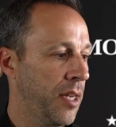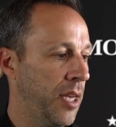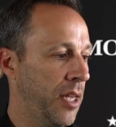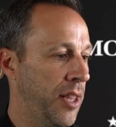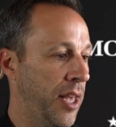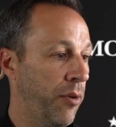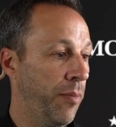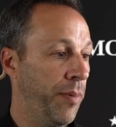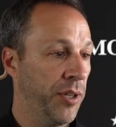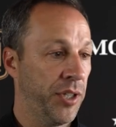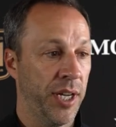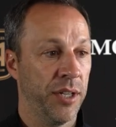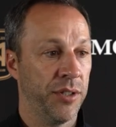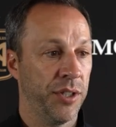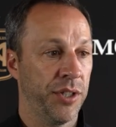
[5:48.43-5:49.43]
and that will be a
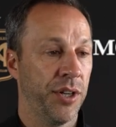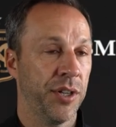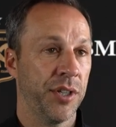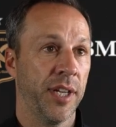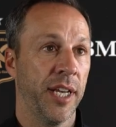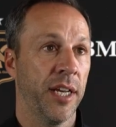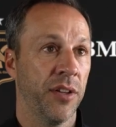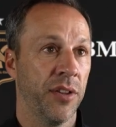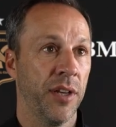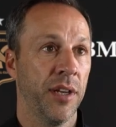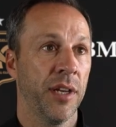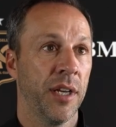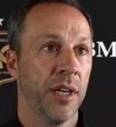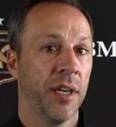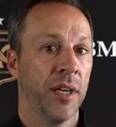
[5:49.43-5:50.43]
challenge this year to stay healthy.
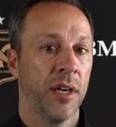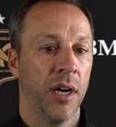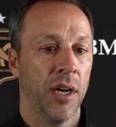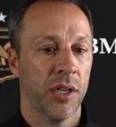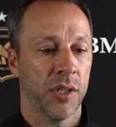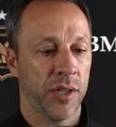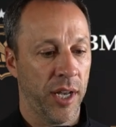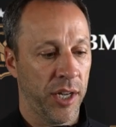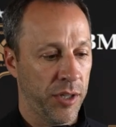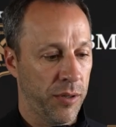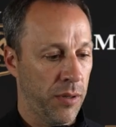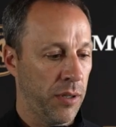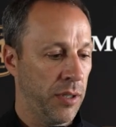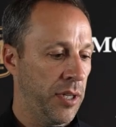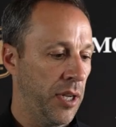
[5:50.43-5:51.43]
Our
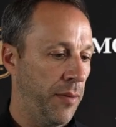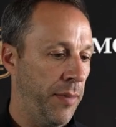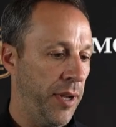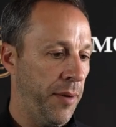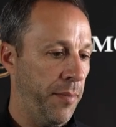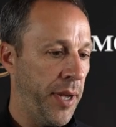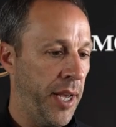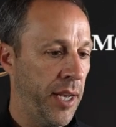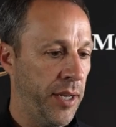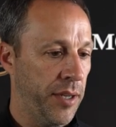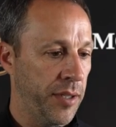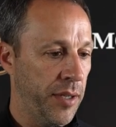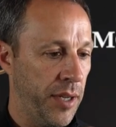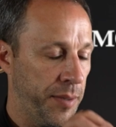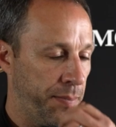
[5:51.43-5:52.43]
schedule until mid-May
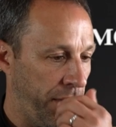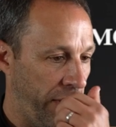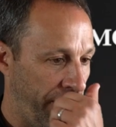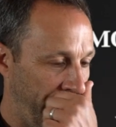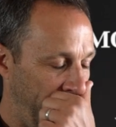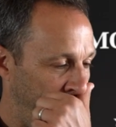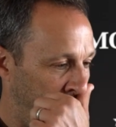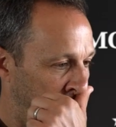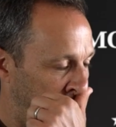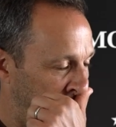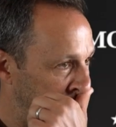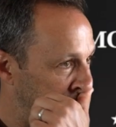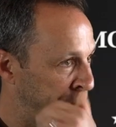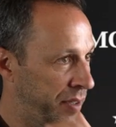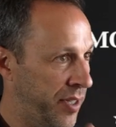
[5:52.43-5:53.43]
is, is pretty favorable.
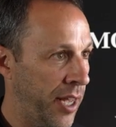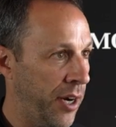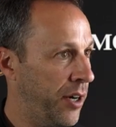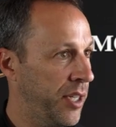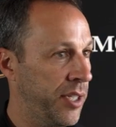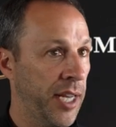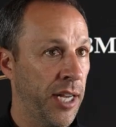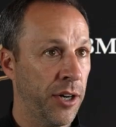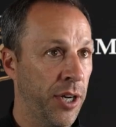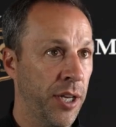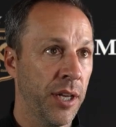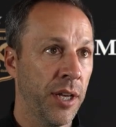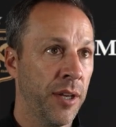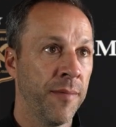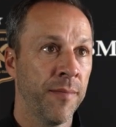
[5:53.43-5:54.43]
We just Saturday, Saturday,
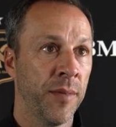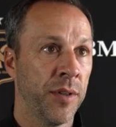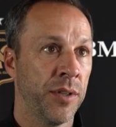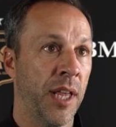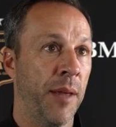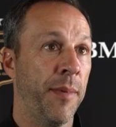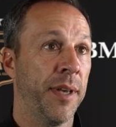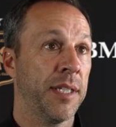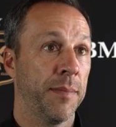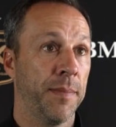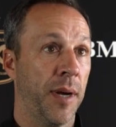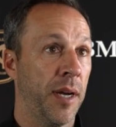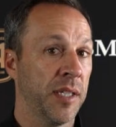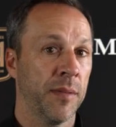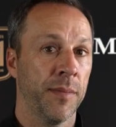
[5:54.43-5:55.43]
so that makes it
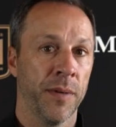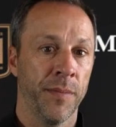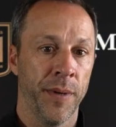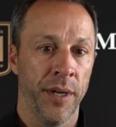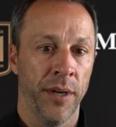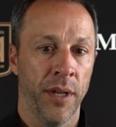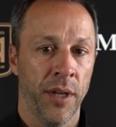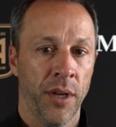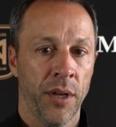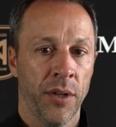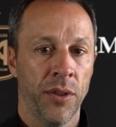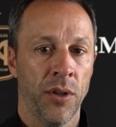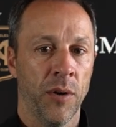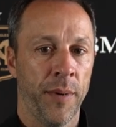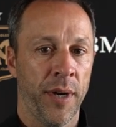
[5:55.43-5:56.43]
possible. But
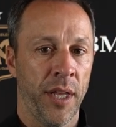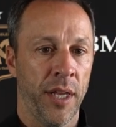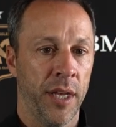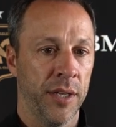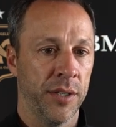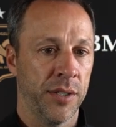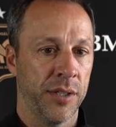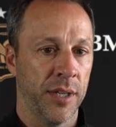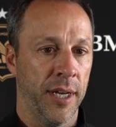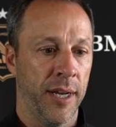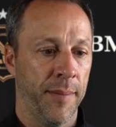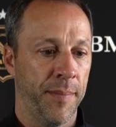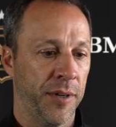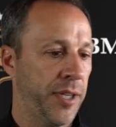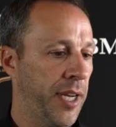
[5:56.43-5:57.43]
nobody is
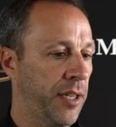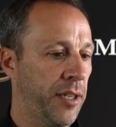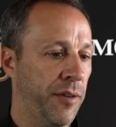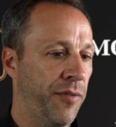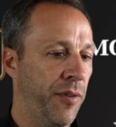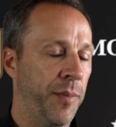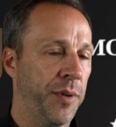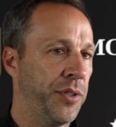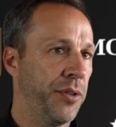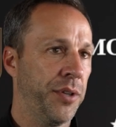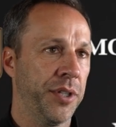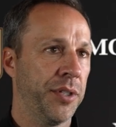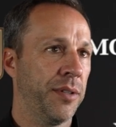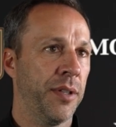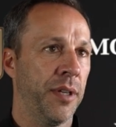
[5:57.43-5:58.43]
uh, protected from
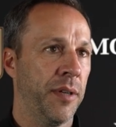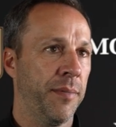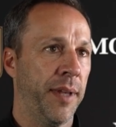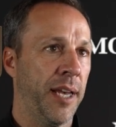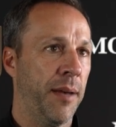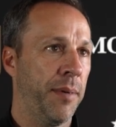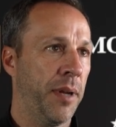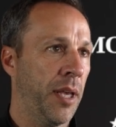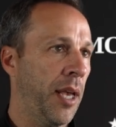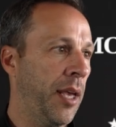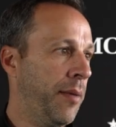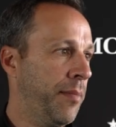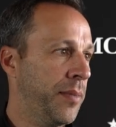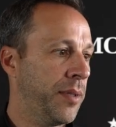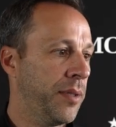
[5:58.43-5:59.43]
injuries. Um, they happen in
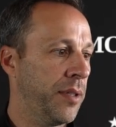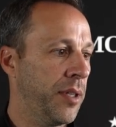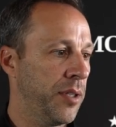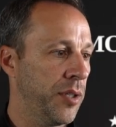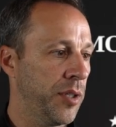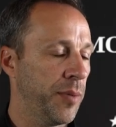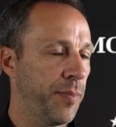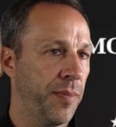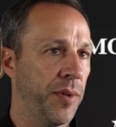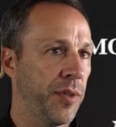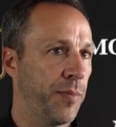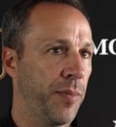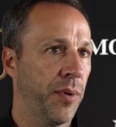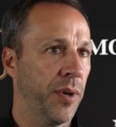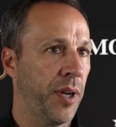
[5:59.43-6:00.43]
games. This is the
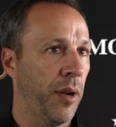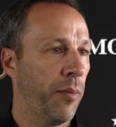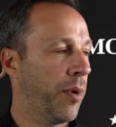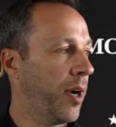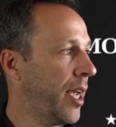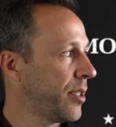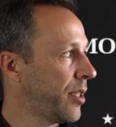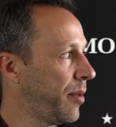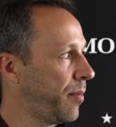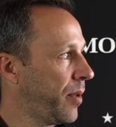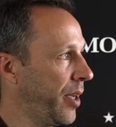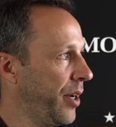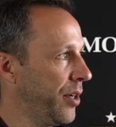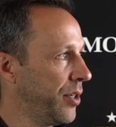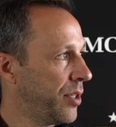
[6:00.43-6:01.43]
sport, and we're asking
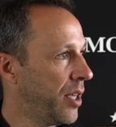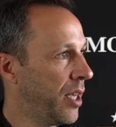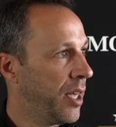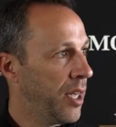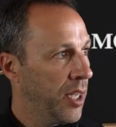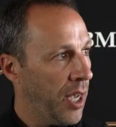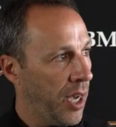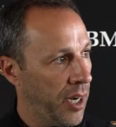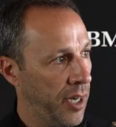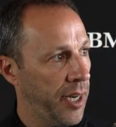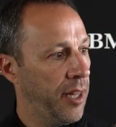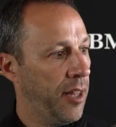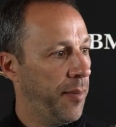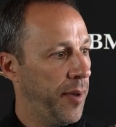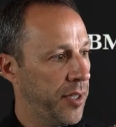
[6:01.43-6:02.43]
players on a
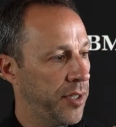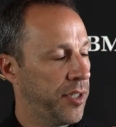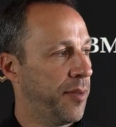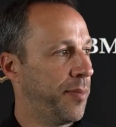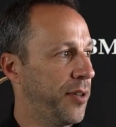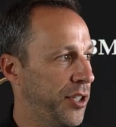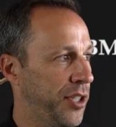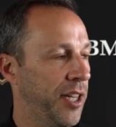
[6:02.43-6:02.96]
daily basis to push